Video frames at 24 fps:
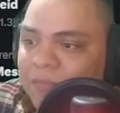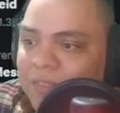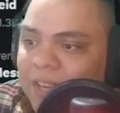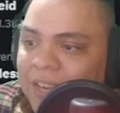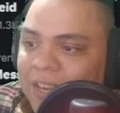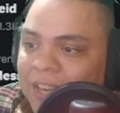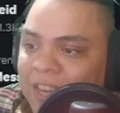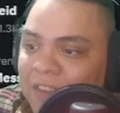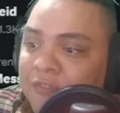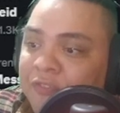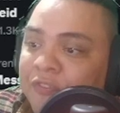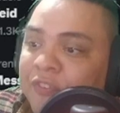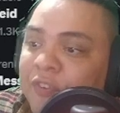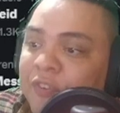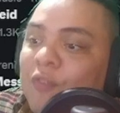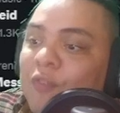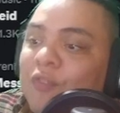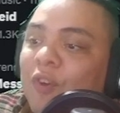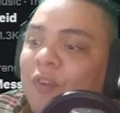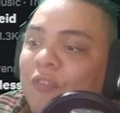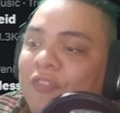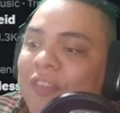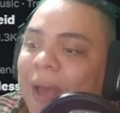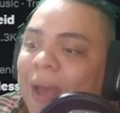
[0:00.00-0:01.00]
in
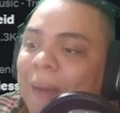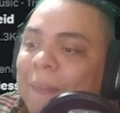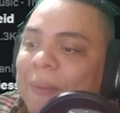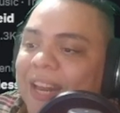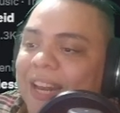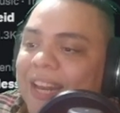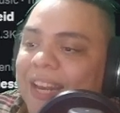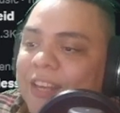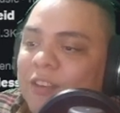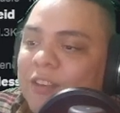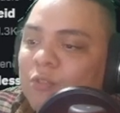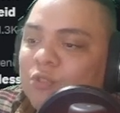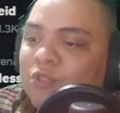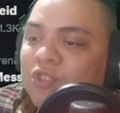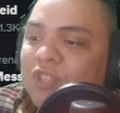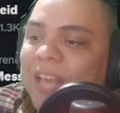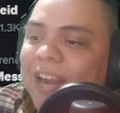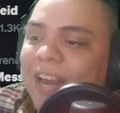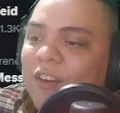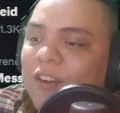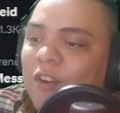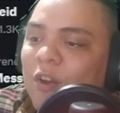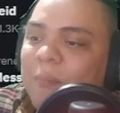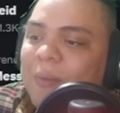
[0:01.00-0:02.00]
front of the ability, you
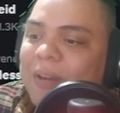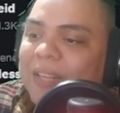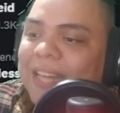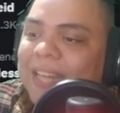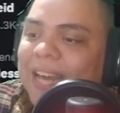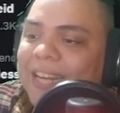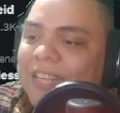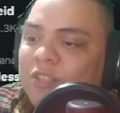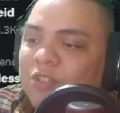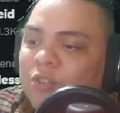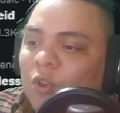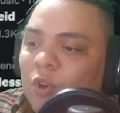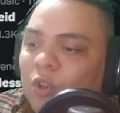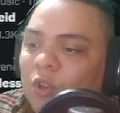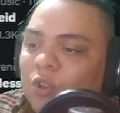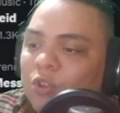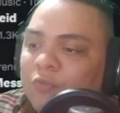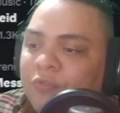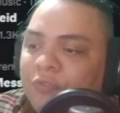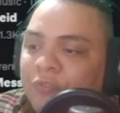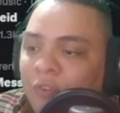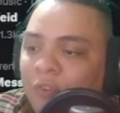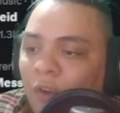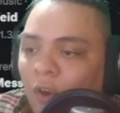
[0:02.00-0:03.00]
see a number that is
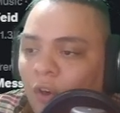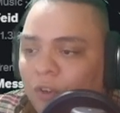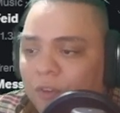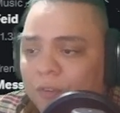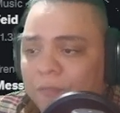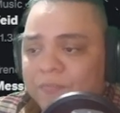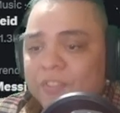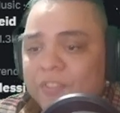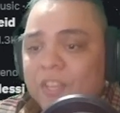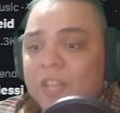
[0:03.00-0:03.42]
called 4.